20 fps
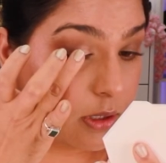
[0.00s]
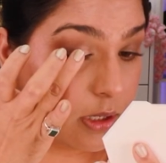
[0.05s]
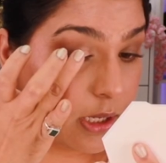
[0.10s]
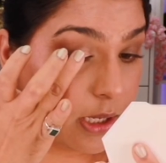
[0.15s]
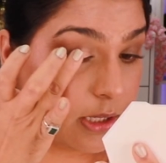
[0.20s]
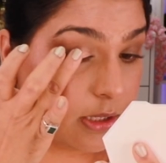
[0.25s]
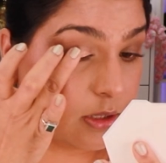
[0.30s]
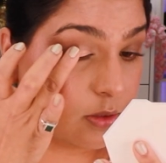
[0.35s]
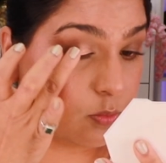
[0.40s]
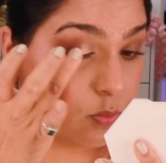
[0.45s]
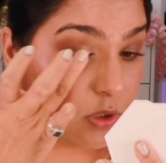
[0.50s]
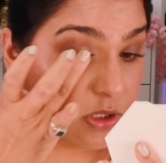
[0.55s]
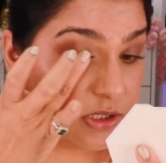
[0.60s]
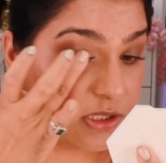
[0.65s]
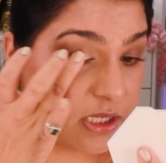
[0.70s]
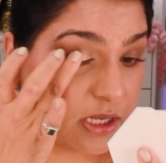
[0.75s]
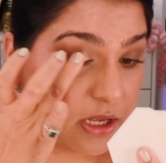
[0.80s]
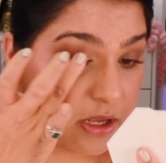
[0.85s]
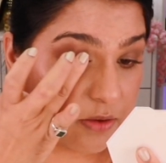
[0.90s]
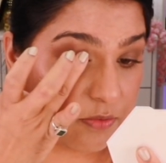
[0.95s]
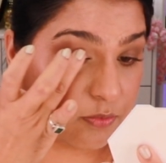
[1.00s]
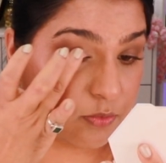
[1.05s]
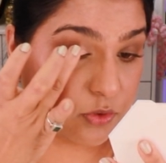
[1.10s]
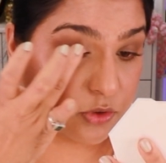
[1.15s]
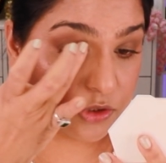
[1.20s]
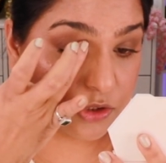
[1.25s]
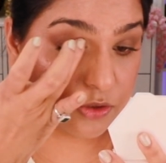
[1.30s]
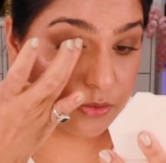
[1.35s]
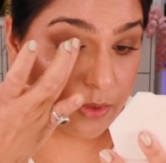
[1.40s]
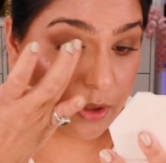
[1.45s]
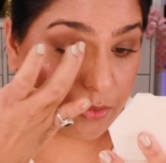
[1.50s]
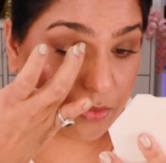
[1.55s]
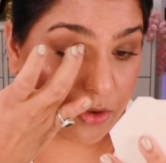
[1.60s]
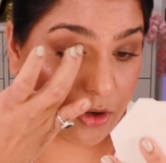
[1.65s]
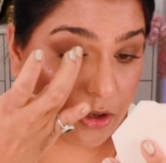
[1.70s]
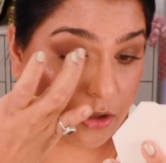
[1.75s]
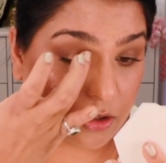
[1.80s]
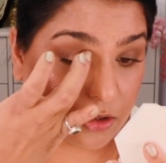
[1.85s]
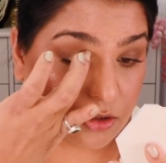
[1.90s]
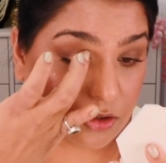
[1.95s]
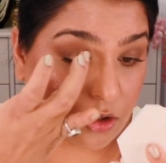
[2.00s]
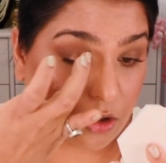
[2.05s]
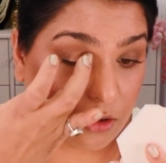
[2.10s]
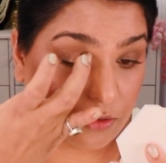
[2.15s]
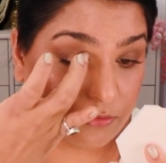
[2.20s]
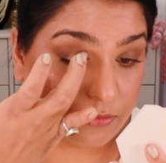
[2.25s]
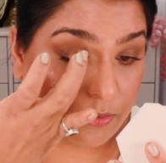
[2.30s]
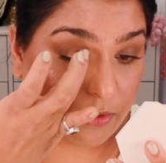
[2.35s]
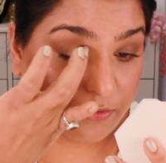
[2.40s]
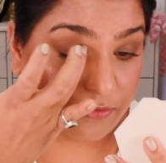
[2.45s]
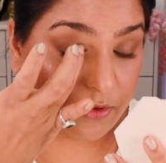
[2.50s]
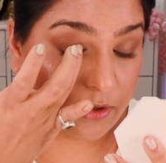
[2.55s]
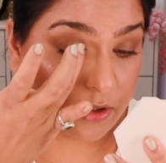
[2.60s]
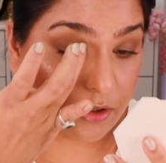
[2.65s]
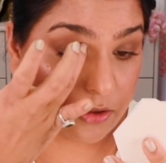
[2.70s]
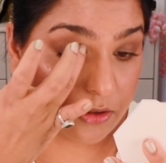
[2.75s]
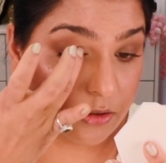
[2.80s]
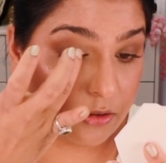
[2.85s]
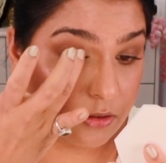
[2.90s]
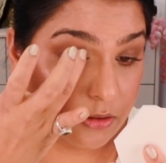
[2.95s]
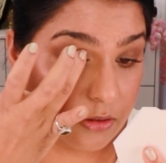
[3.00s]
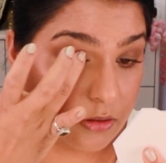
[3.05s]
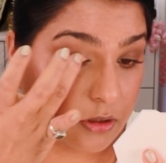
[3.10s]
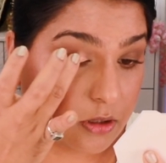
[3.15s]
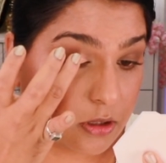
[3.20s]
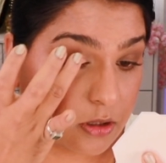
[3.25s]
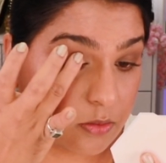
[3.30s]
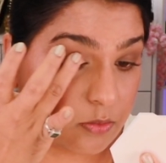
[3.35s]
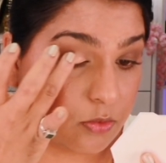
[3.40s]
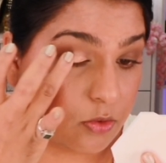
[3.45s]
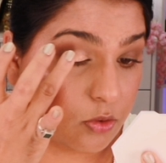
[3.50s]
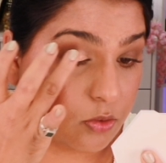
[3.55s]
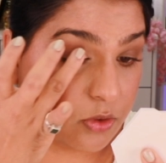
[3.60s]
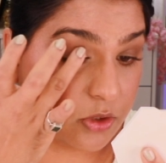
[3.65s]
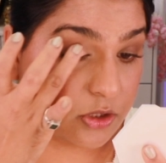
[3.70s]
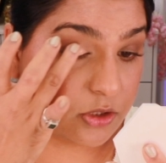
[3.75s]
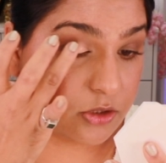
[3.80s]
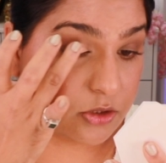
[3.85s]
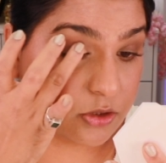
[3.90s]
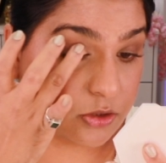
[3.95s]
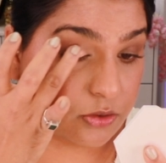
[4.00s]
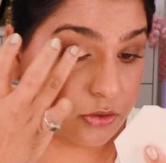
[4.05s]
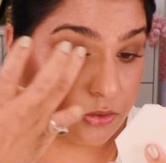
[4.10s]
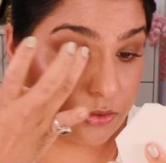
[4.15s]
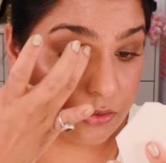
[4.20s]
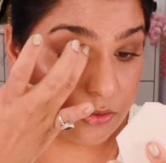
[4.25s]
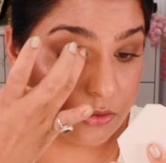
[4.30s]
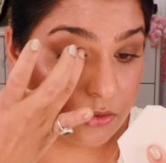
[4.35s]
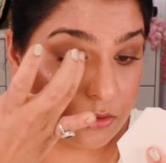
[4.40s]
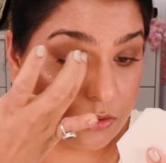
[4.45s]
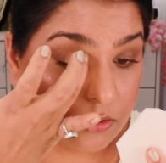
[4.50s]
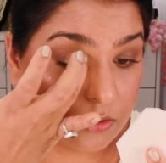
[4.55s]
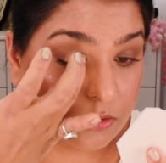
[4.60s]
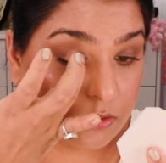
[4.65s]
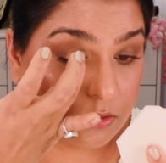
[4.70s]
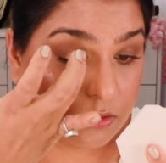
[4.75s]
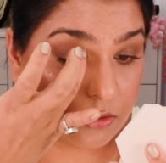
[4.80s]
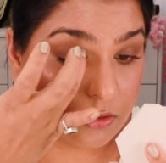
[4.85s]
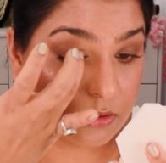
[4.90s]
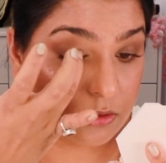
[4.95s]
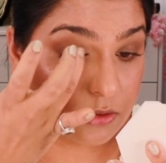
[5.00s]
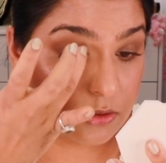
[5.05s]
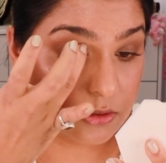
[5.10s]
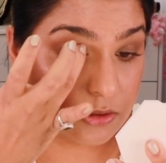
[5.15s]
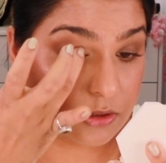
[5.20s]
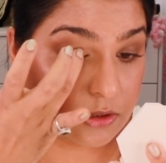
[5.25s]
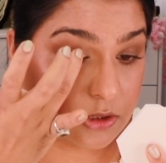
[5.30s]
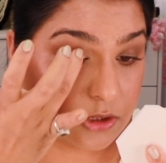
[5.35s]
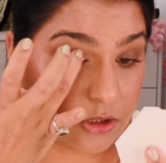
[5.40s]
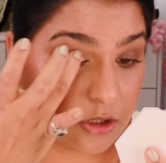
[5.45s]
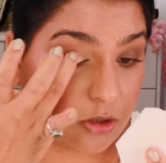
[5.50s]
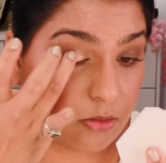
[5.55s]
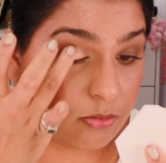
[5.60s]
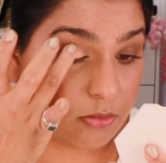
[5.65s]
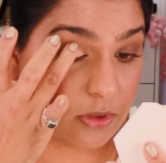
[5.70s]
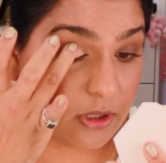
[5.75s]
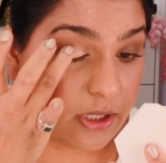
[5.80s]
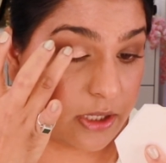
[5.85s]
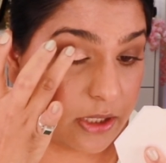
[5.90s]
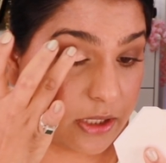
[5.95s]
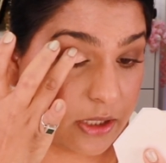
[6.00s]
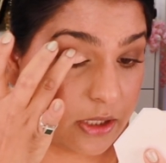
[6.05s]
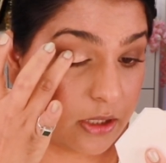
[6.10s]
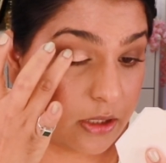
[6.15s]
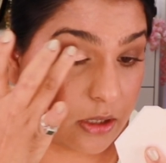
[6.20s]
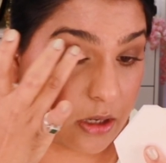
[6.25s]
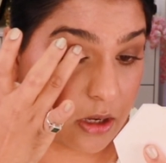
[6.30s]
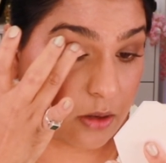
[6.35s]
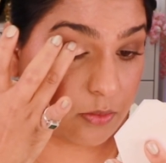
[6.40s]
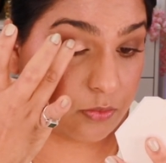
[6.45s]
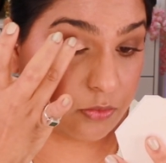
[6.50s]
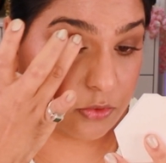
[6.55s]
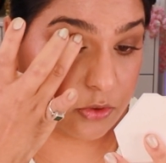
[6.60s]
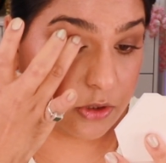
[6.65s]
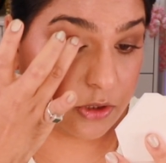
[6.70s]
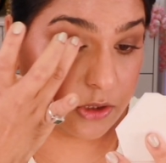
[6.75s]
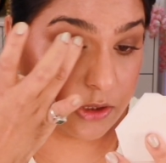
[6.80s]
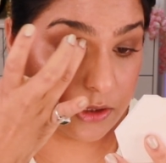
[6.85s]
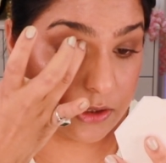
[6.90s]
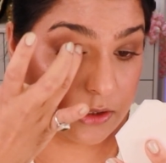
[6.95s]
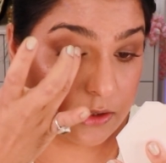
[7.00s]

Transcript: and then once I have most of my product off my finger I'm going to start blending it upward